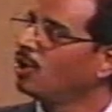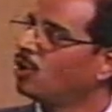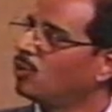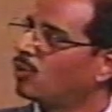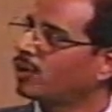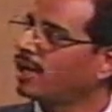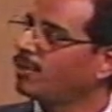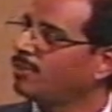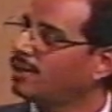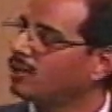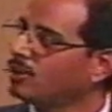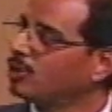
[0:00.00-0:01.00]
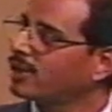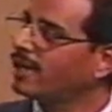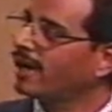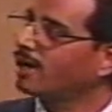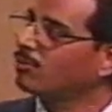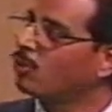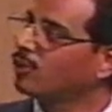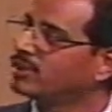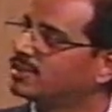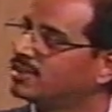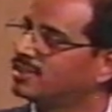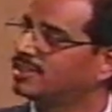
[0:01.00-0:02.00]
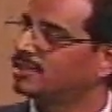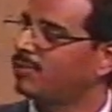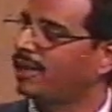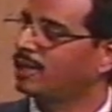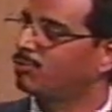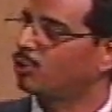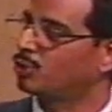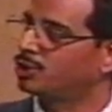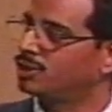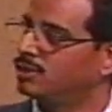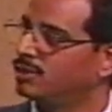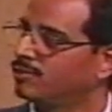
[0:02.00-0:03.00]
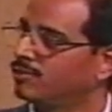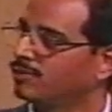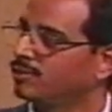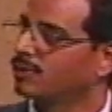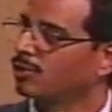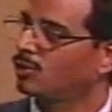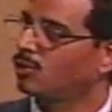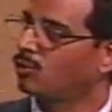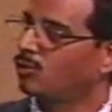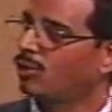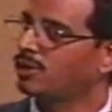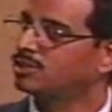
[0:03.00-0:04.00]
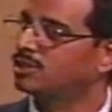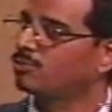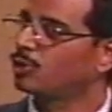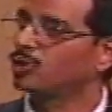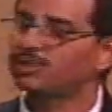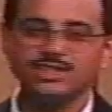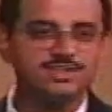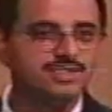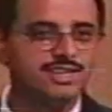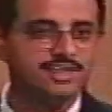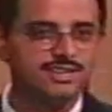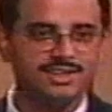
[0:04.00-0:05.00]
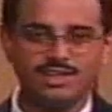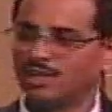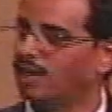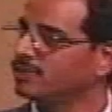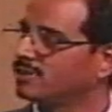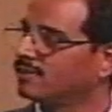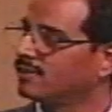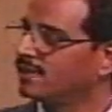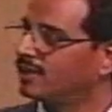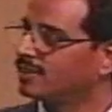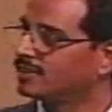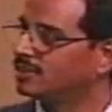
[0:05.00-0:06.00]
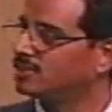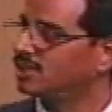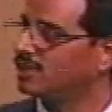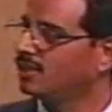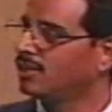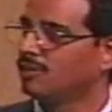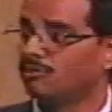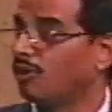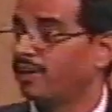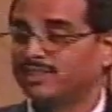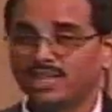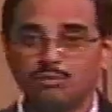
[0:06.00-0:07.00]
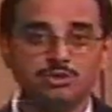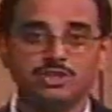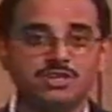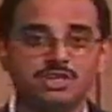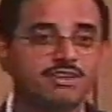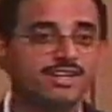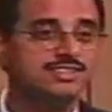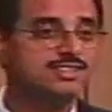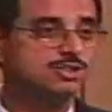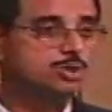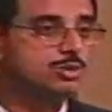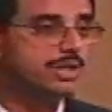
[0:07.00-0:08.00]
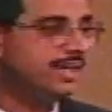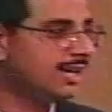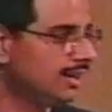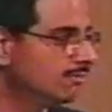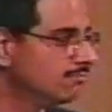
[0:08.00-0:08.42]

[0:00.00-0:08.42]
What I'll be looking at more is the systematic portion. what is the process-related yield loss, essentially. For example, your device is too leaky,